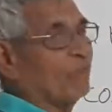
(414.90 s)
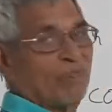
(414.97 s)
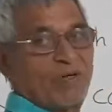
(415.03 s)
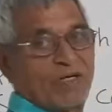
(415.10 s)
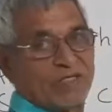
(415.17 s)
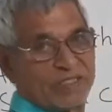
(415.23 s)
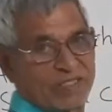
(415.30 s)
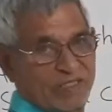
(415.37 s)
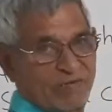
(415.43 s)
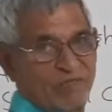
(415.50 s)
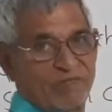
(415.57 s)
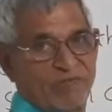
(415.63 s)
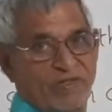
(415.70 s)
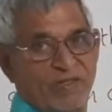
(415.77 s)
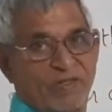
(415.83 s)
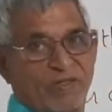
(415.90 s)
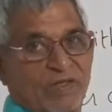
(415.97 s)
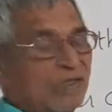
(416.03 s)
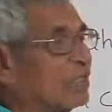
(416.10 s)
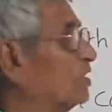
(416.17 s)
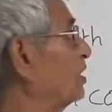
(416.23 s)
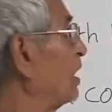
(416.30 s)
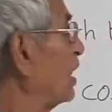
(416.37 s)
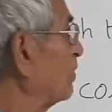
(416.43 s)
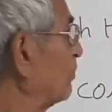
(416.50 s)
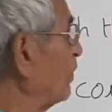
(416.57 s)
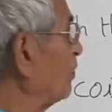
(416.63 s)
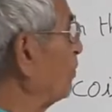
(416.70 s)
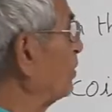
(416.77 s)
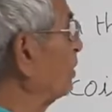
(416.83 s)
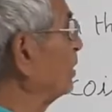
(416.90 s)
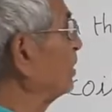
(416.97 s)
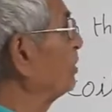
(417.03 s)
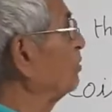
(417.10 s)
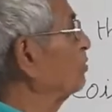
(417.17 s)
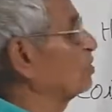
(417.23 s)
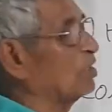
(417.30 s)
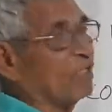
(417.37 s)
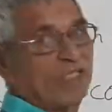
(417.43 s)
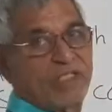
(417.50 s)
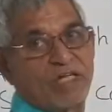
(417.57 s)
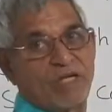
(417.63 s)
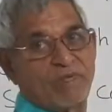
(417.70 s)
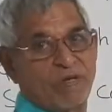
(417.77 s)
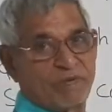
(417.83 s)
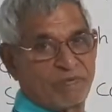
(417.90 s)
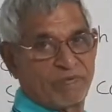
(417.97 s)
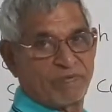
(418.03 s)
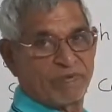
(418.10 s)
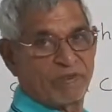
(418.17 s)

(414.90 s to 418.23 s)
flux. So that will only induce the EMF